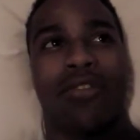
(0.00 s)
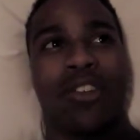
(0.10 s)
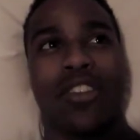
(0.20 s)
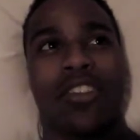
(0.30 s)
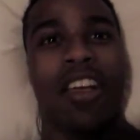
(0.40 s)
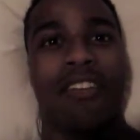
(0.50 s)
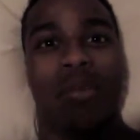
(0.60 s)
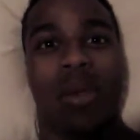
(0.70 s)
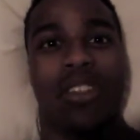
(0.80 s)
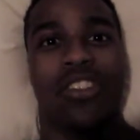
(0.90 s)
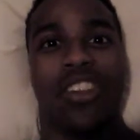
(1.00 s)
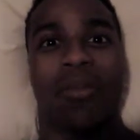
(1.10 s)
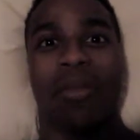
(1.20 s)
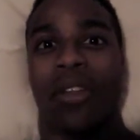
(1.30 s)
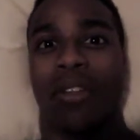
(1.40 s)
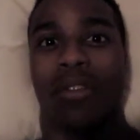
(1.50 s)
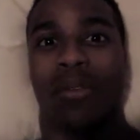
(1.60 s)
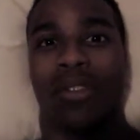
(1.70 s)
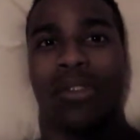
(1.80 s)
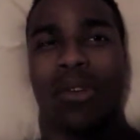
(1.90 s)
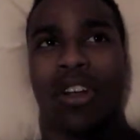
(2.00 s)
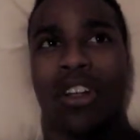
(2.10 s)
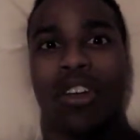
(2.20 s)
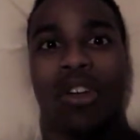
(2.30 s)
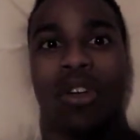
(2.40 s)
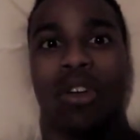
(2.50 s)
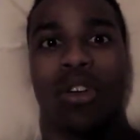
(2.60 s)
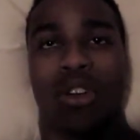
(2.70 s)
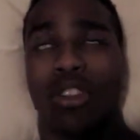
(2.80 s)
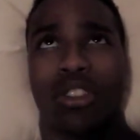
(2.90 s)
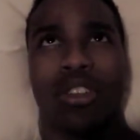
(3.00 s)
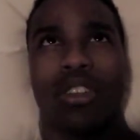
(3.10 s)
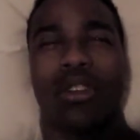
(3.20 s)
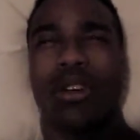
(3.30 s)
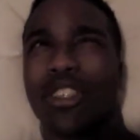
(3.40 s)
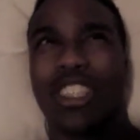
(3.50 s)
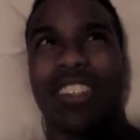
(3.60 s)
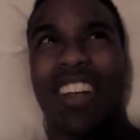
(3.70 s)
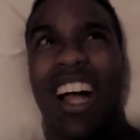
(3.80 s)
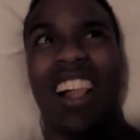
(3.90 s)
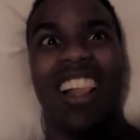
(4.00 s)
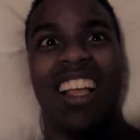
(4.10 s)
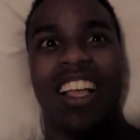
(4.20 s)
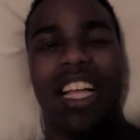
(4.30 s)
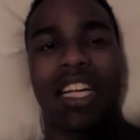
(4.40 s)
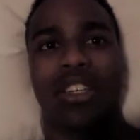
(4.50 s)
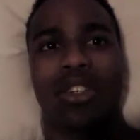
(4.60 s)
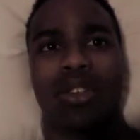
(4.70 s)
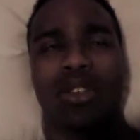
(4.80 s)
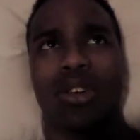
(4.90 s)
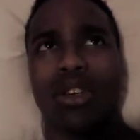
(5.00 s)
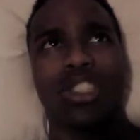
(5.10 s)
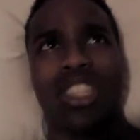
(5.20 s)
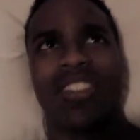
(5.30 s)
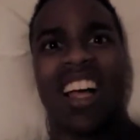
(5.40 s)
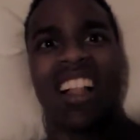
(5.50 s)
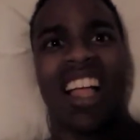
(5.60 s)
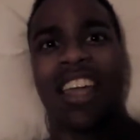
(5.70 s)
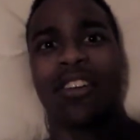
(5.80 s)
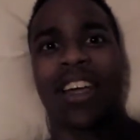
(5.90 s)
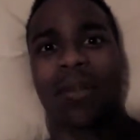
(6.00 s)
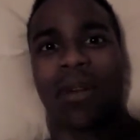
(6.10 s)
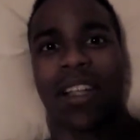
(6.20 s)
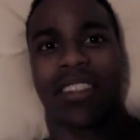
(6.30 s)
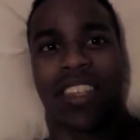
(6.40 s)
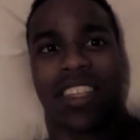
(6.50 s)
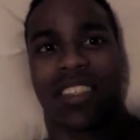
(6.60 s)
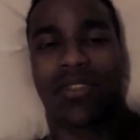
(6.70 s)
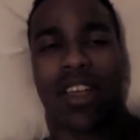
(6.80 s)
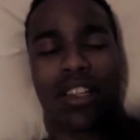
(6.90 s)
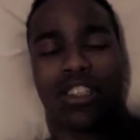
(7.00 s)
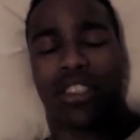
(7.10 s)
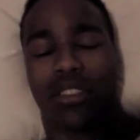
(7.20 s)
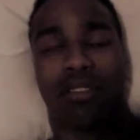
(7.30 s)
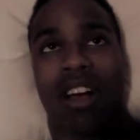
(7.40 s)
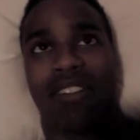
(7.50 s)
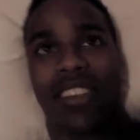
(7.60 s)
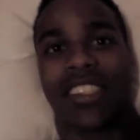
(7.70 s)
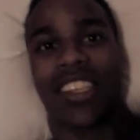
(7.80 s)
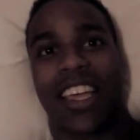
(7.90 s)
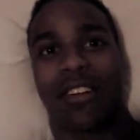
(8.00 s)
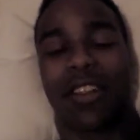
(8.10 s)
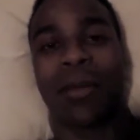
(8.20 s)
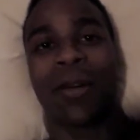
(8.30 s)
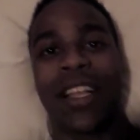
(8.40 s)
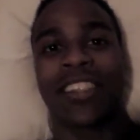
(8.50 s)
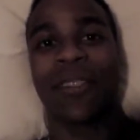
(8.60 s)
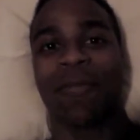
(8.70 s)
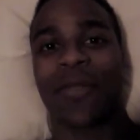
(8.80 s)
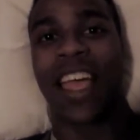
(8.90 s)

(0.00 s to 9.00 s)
first off we went to a beautiful resort, Courchevel, Courchevel. I don't know how to pronounce it. It's French, obviously. I don't know how to pronounce it.